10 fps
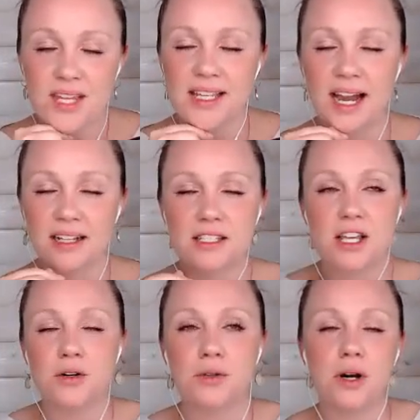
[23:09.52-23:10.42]
Yeah.
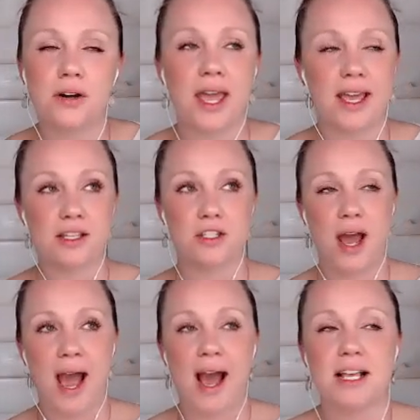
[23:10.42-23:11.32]
So, okay. So,
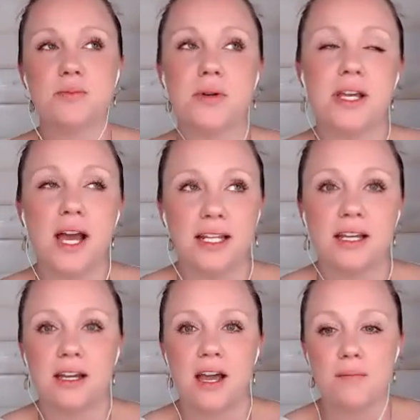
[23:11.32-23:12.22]
as we kind
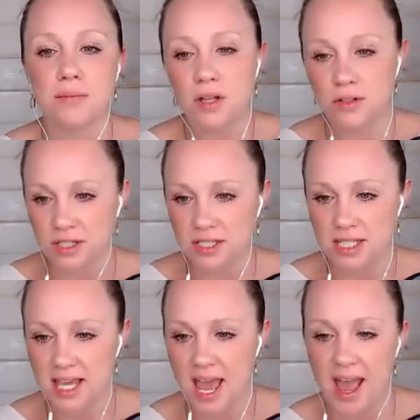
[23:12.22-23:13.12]
of come closer to
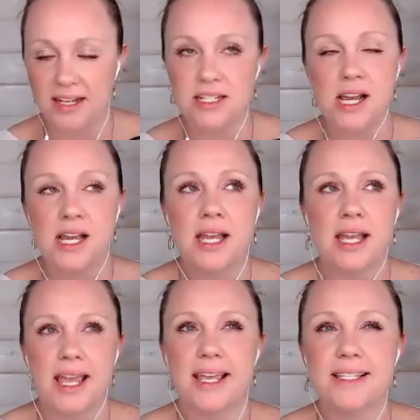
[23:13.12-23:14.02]
the end,
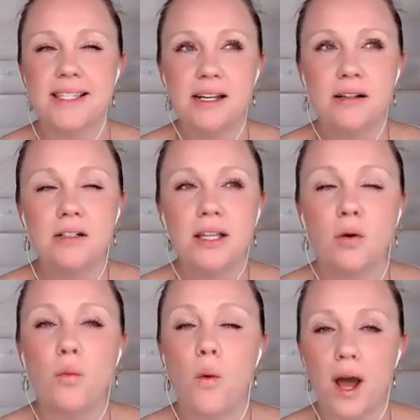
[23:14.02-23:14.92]
is there
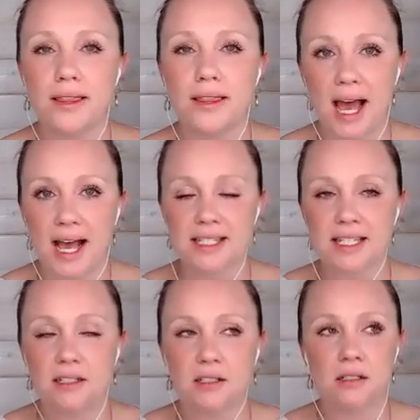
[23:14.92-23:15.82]
like one last
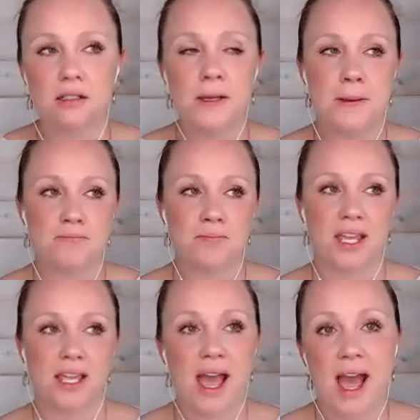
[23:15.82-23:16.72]
little
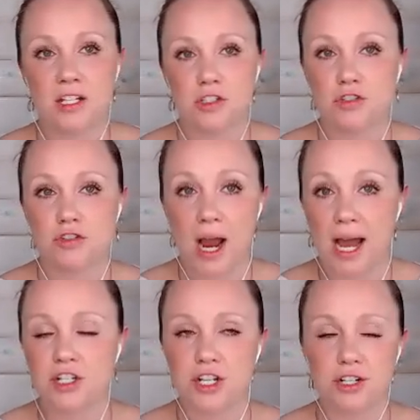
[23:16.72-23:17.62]
like
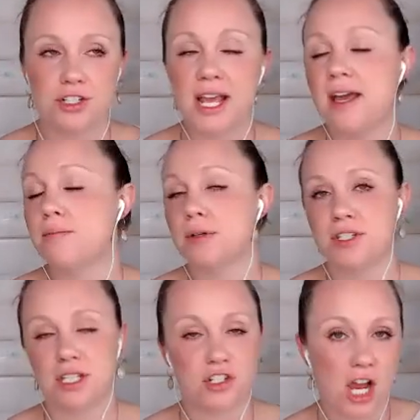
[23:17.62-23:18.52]
strategy or tip or
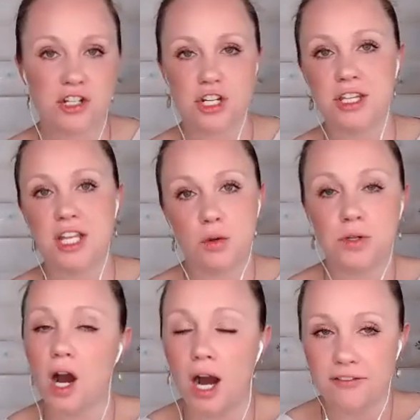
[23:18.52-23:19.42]
suggestion that you
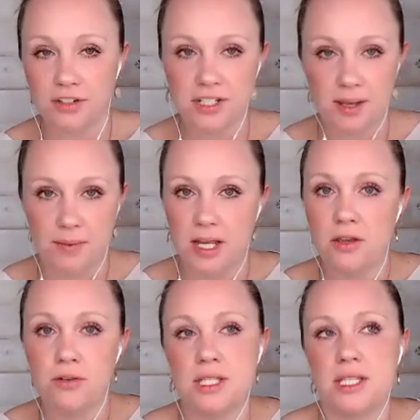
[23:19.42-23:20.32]
would offer somebody
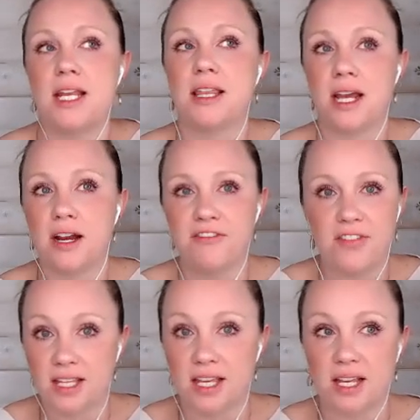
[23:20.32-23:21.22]
who's sitting there
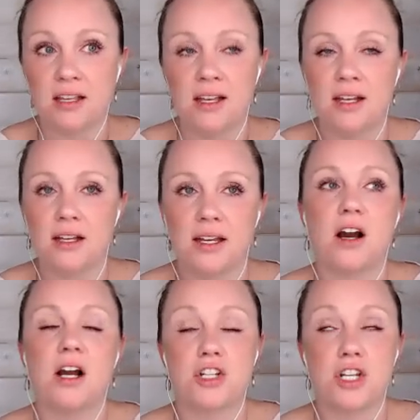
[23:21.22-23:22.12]
feeling like,
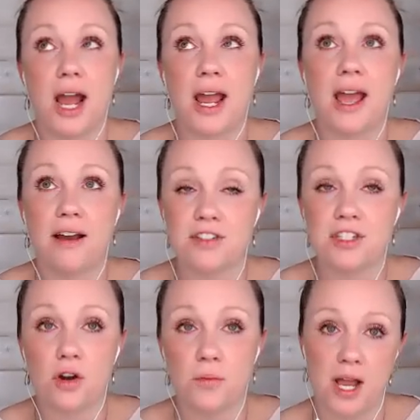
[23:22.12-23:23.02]
gosh, I have
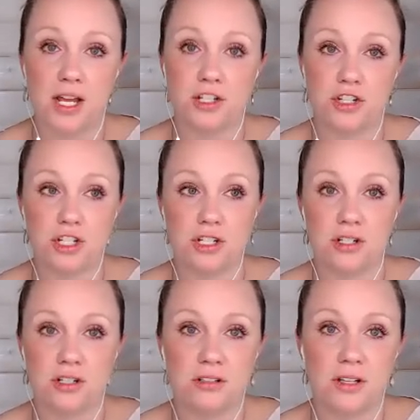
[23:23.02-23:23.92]
so much,
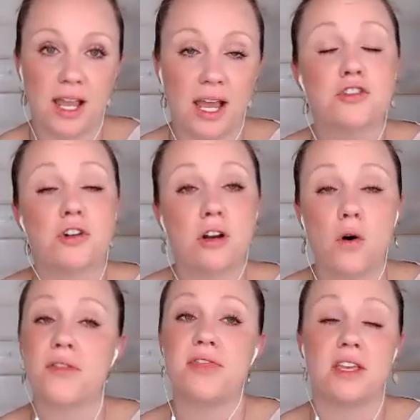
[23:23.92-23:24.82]
like I
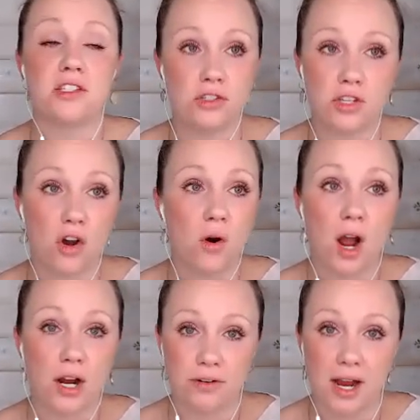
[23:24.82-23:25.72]
struggle with this so
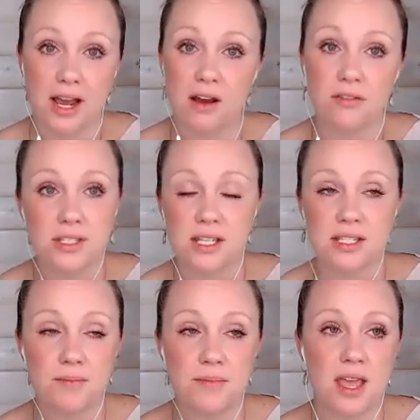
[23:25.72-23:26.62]
hard right now. This is
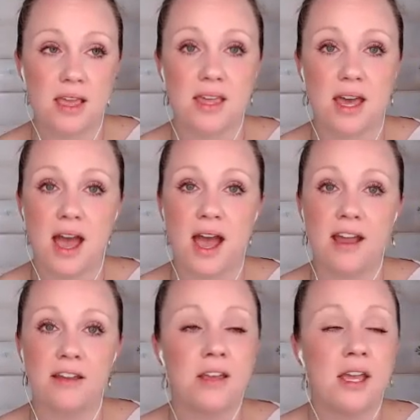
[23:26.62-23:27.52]
something that
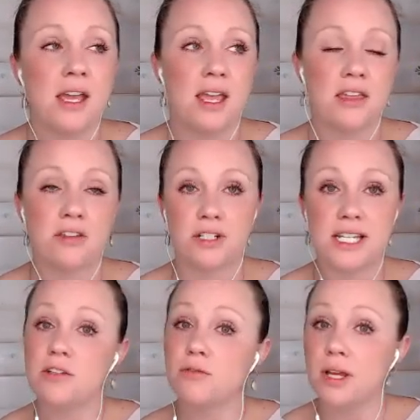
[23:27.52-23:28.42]
I either
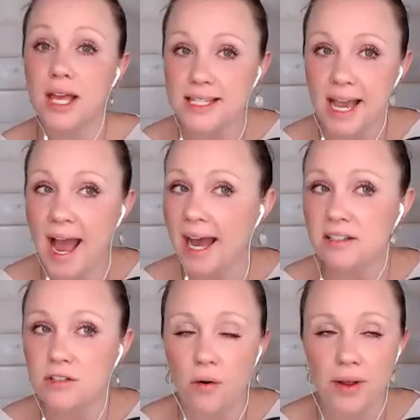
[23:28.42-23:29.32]
didn't realize I
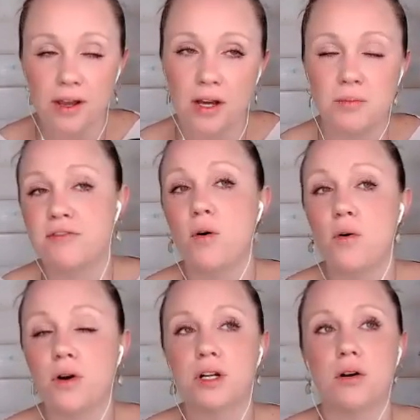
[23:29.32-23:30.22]
had going on
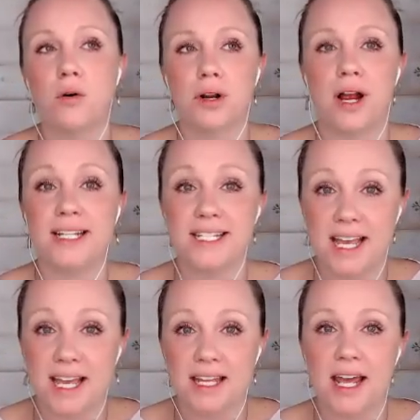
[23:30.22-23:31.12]
before, or I
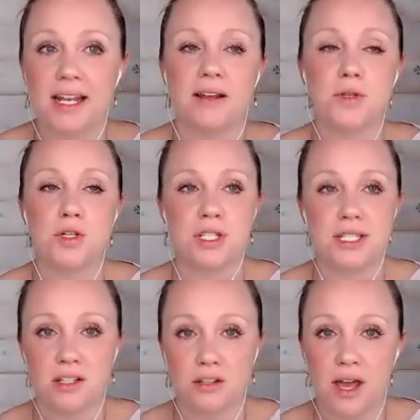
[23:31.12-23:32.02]
did, and I'm just
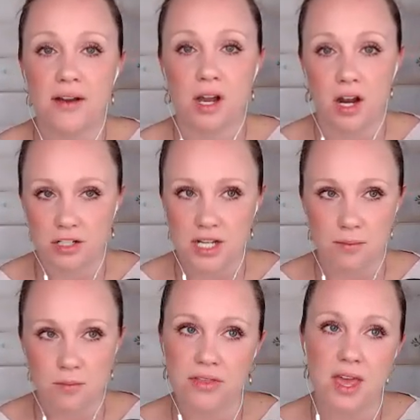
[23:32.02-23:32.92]
still having a hard
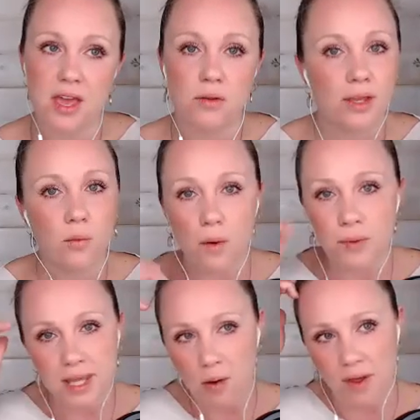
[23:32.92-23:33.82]
time with it. Like, what
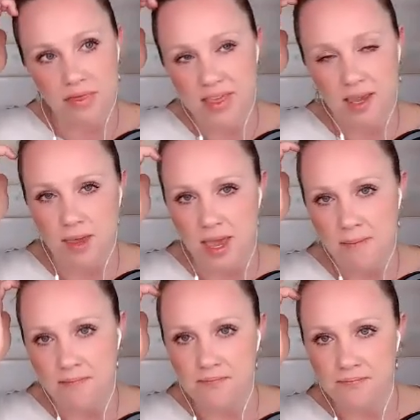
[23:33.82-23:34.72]
would that one thing be?